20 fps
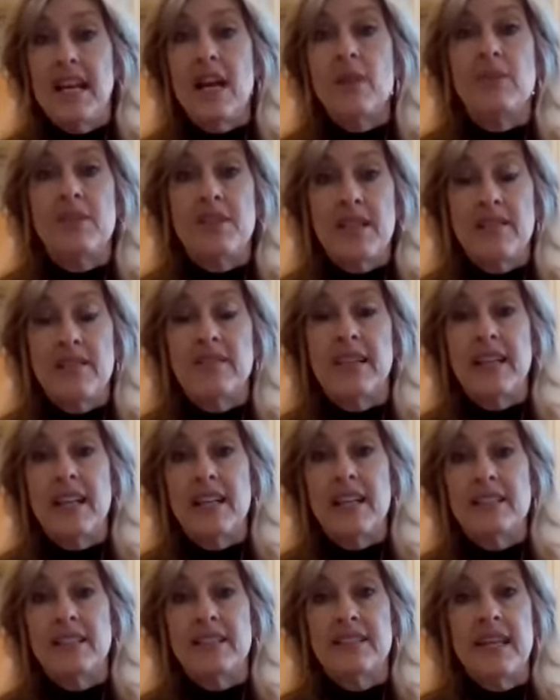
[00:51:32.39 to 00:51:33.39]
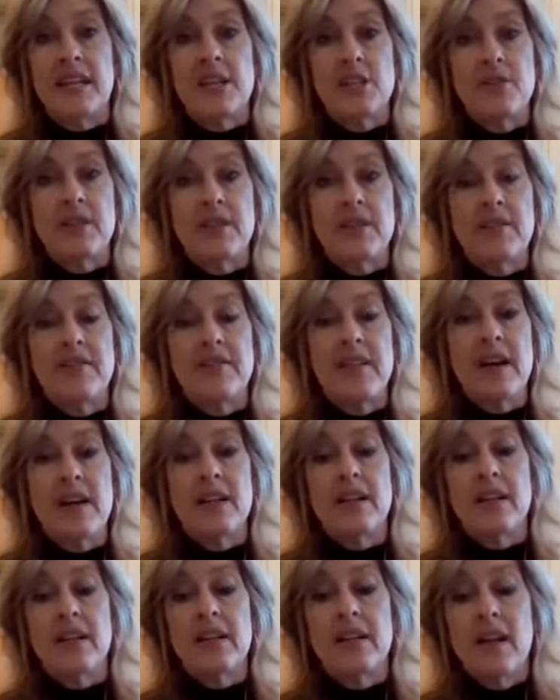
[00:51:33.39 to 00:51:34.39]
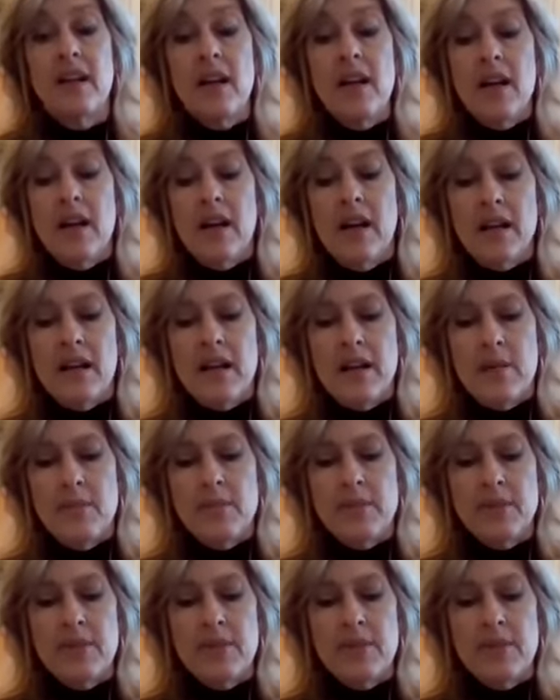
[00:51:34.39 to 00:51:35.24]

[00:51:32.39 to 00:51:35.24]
That one definitely has the saturated fat in it.